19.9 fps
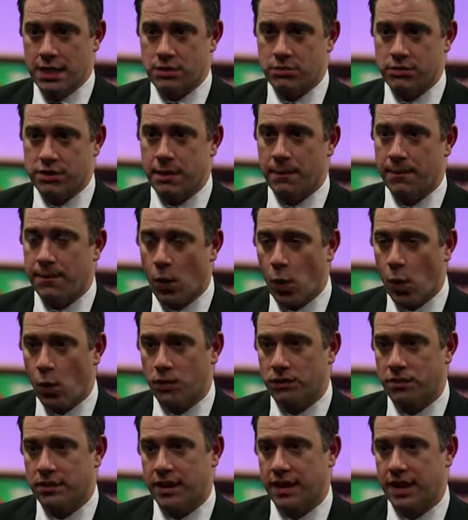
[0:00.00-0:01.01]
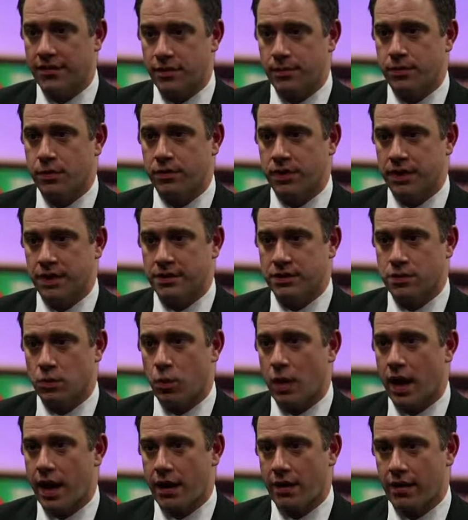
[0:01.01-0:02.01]
So it's important that everybody is
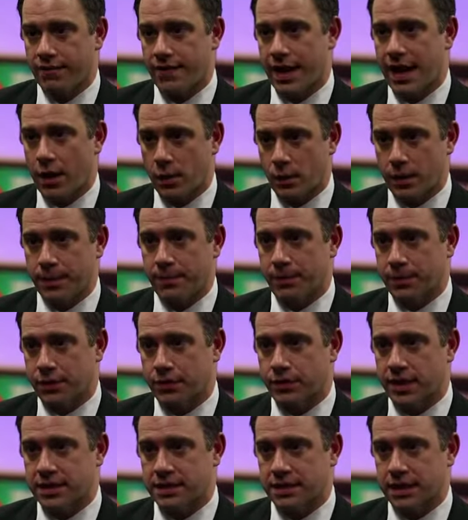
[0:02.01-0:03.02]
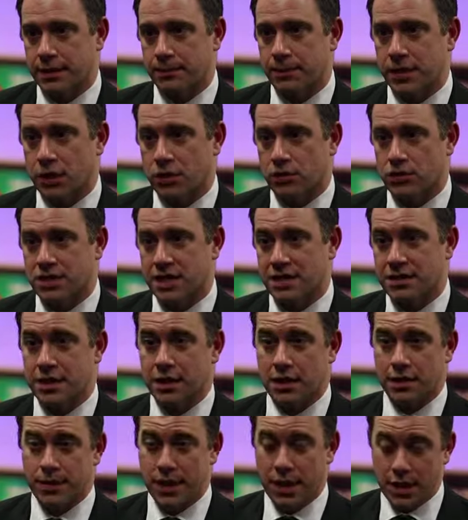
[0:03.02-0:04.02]
aware of how we're progressing, because there's
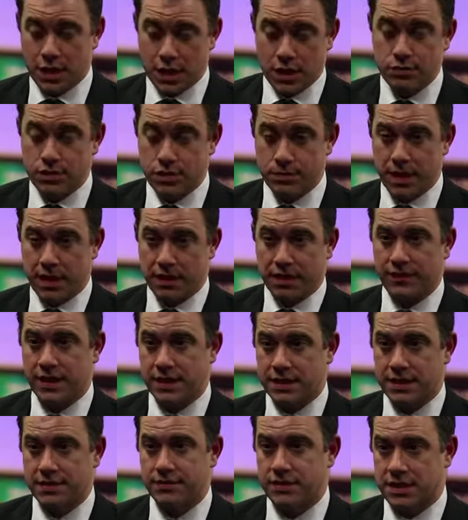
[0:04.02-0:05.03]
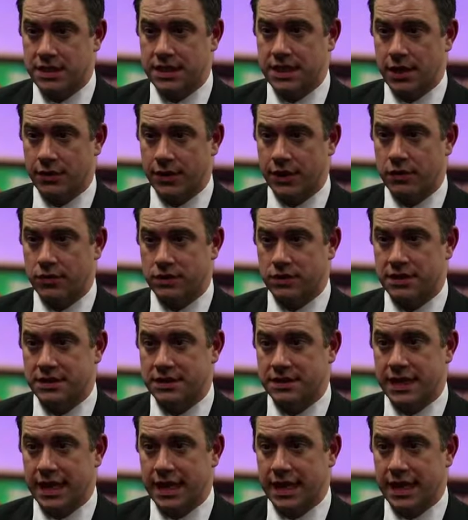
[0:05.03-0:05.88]
going to be a huge amount of activity going on in the